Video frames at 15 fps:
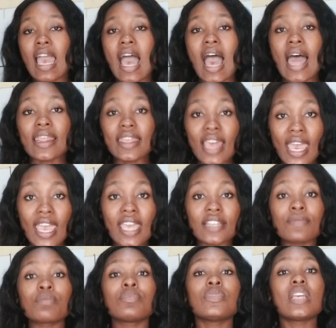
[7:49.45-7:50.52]
And
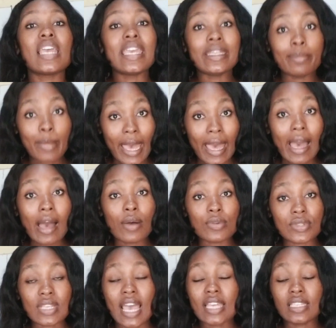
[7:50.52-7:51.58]
then in my
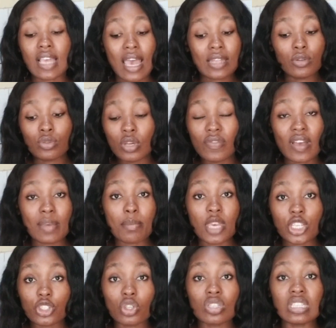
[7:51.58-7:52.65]
house, I don't know if I
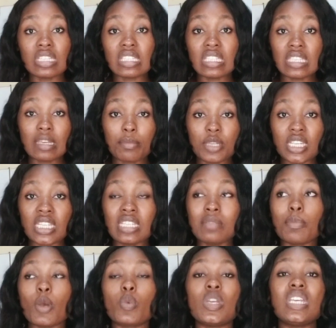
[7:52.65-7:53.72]
mentioned this in the beginning,
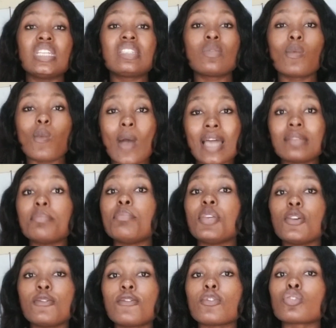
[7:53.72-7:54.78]
but we eat one
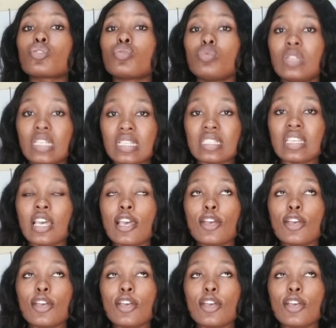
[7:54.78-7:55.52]
meal for 2 days.